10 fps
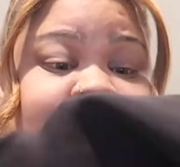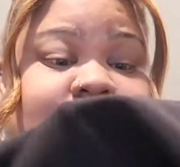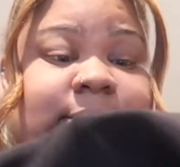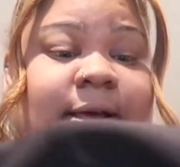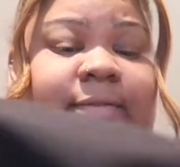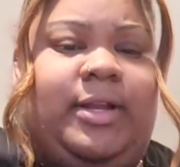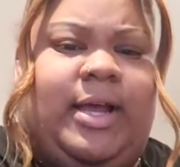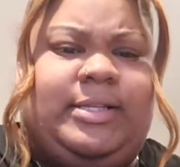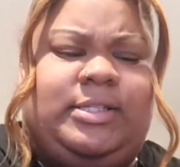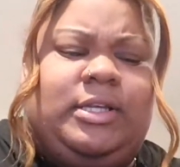It's definitely
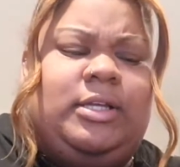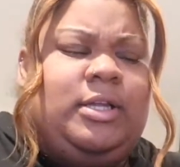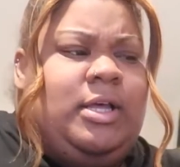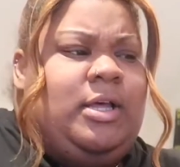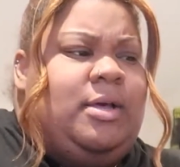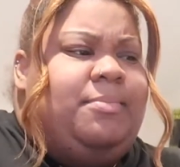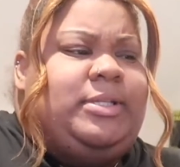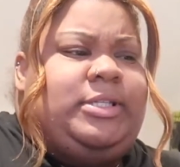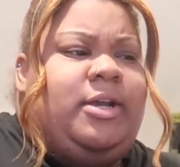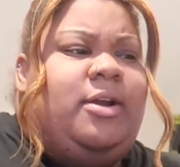nice. The
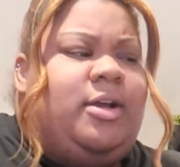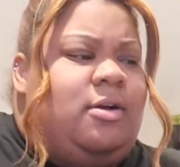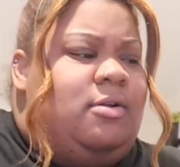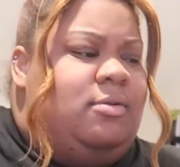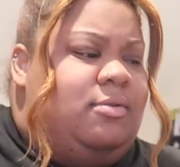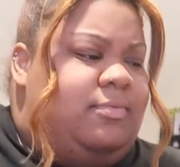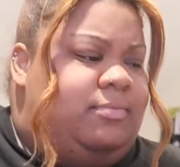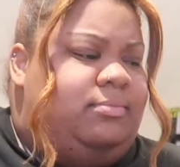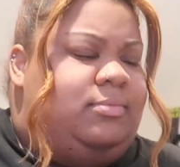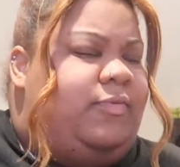material
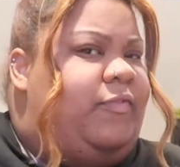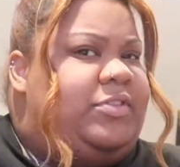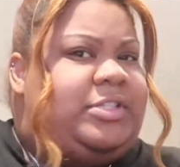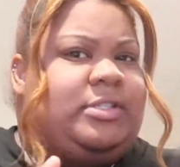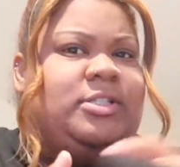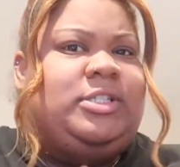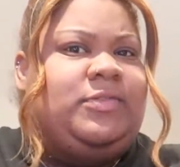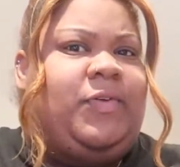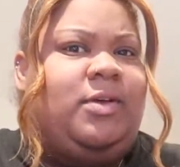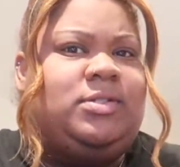
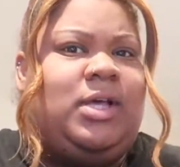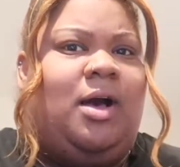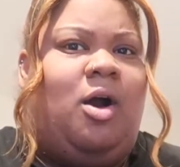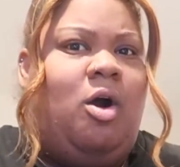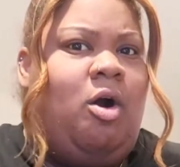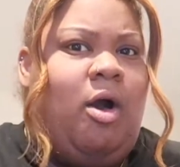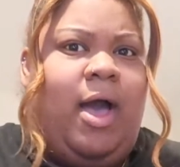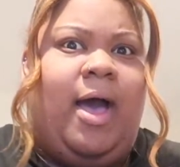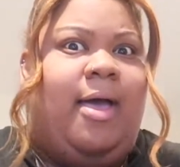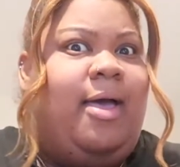just feels a,
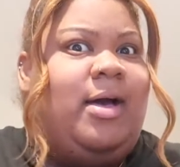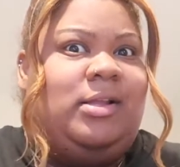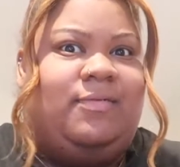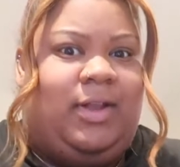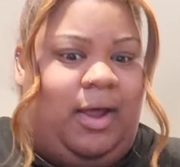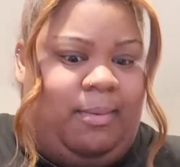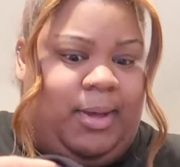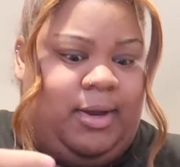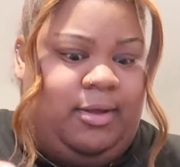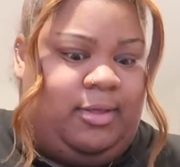a hell of a lot
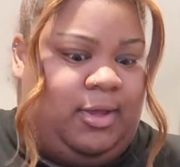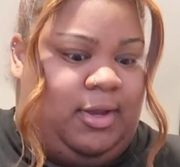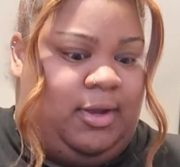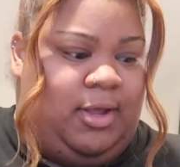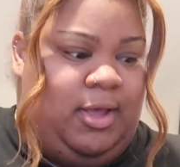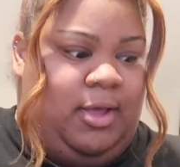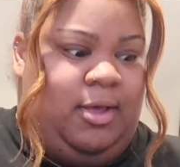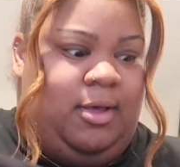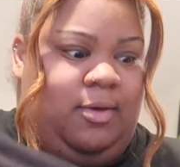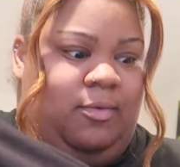better than
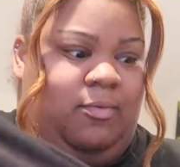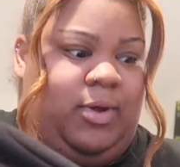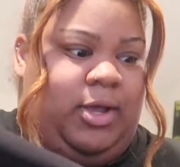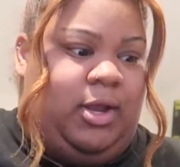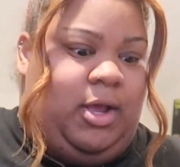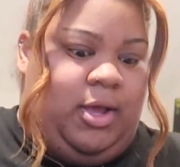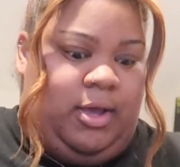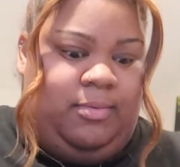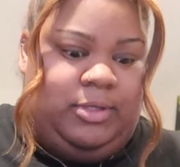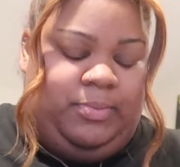when
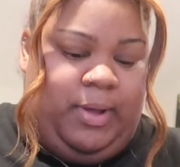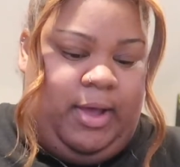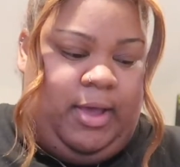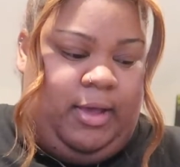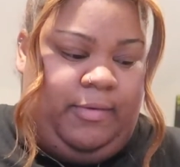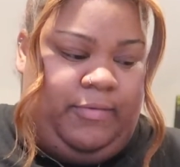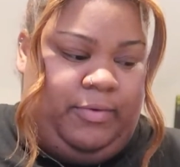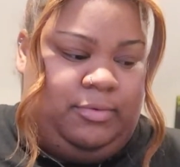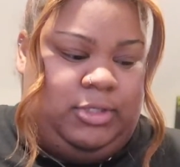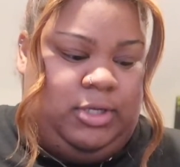I was buying
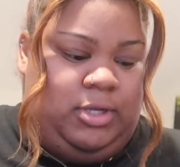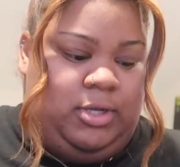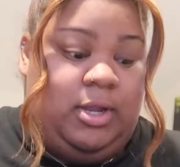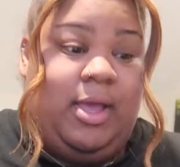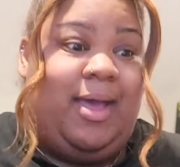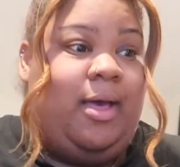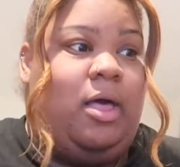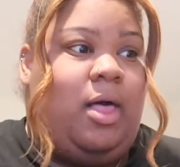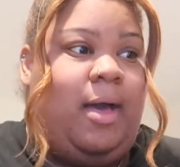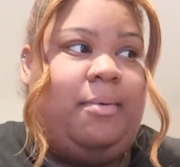from Shein.
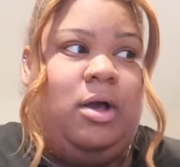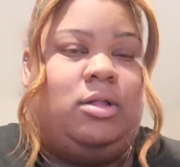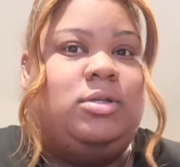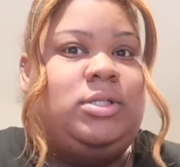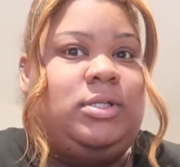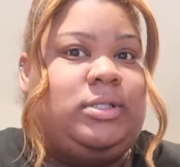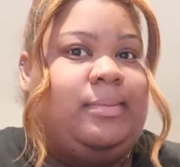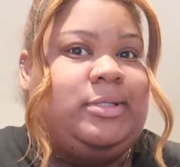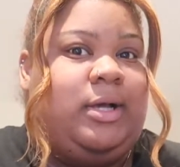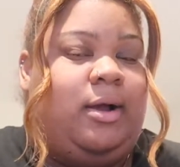Hell, I bought clothes in the
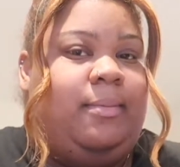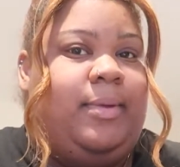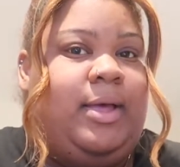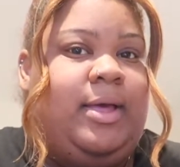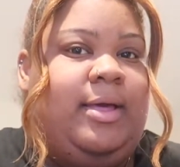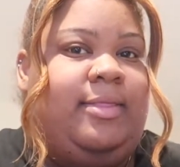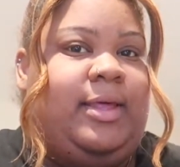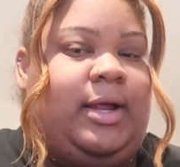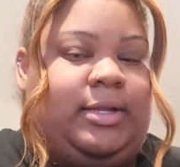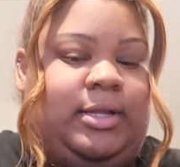summertime
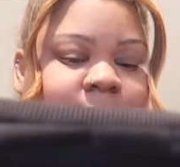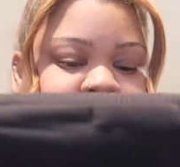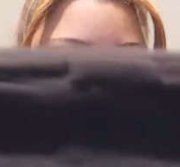that I didn't